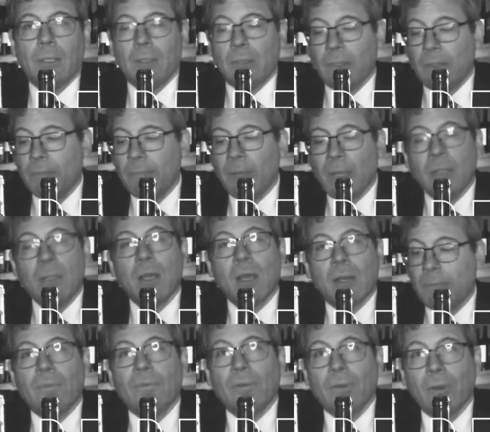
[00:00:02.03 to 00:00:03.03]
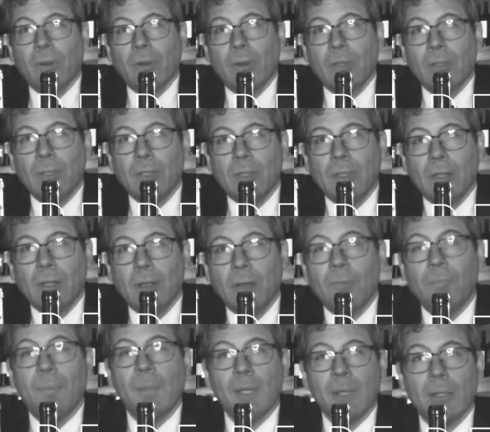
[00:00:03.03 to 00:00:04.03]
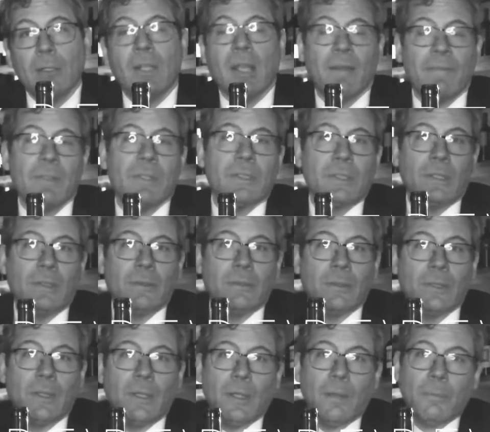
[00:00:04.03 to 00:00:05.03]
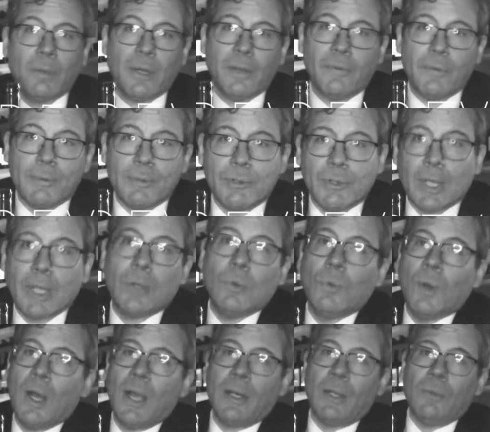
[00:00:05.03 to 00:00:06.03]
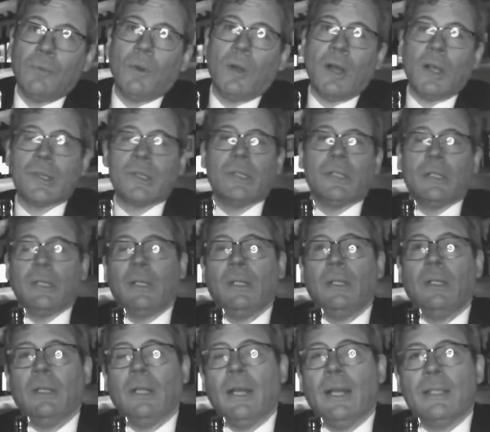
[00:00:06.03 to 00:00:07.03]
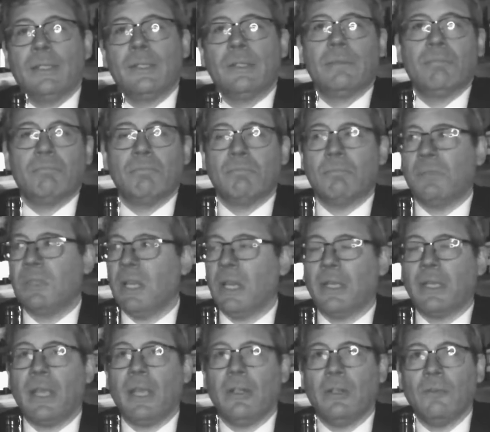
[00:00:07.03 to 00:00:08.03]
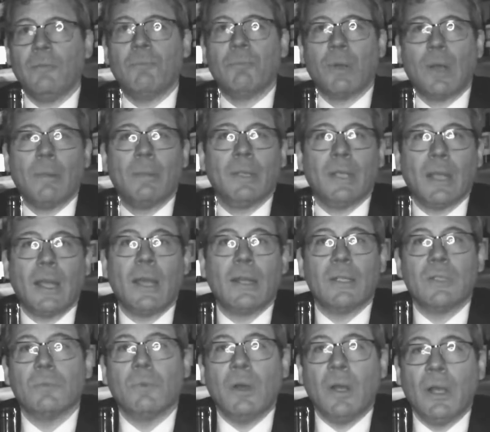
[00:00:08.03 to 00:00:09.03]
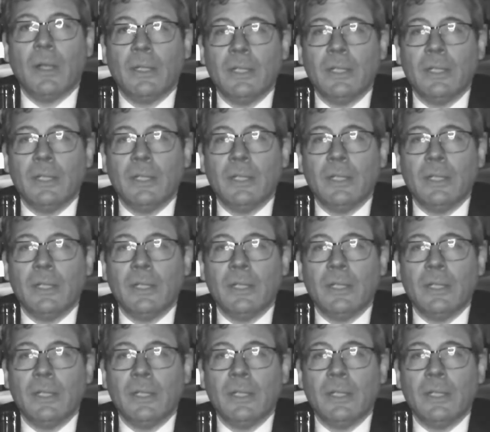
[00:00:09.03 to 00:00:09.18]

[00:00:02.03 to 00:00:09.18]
you may not have heard of Peter Devison, but if you've been drinking wine in Washington in the last decade, you've probably had his wine.